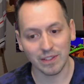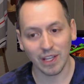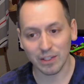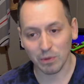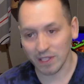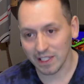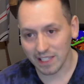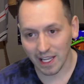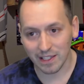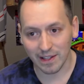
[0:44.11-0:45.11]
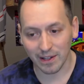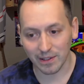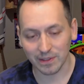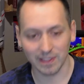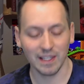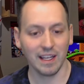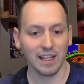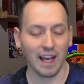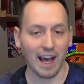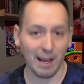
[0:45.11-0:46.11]
Does what Nintendo don't.
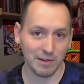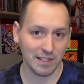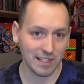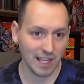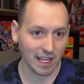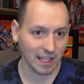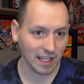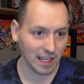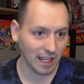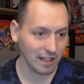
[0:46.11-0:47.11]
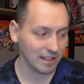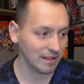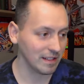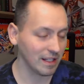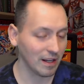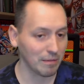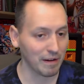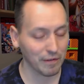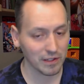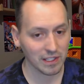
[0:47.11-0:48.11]
I was a Sega kid. You know,
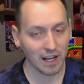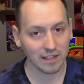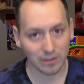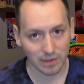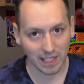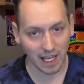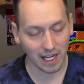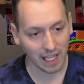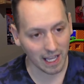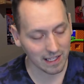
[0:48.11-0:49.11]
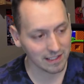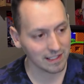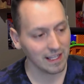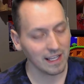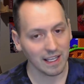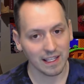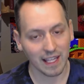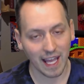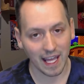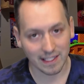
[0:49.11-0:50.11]
my first console was an NES.
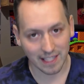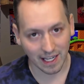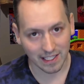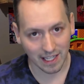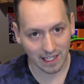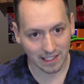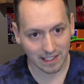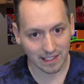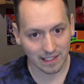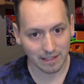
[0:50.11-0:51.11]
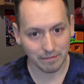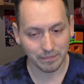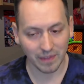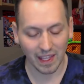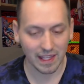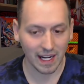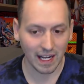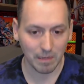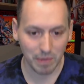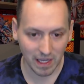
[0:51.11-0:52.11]
Then I had a Sega Genesis. Then
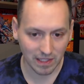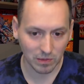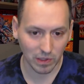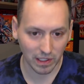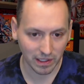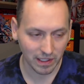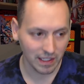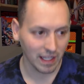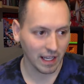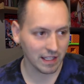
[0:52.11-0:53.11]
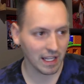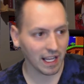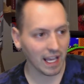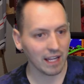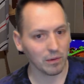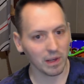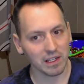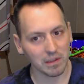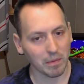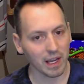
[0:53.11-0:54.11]
I had a PS1. And then I kind of
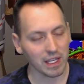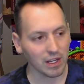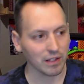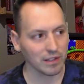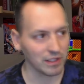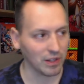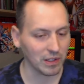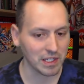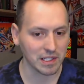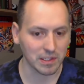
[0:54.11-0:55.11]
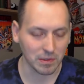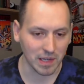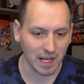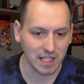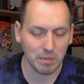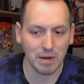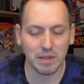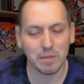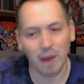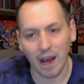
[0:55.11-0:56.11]
went into my younger adult years where I just pretty
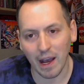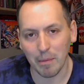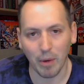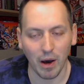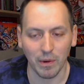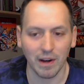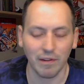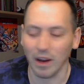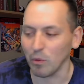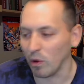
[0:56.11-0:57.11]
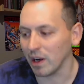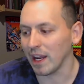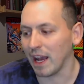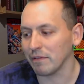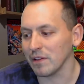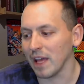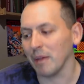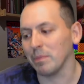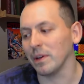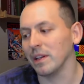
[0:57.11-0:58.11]
much bought whatever I wanted after
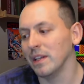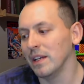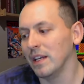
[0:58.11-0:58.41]
that. But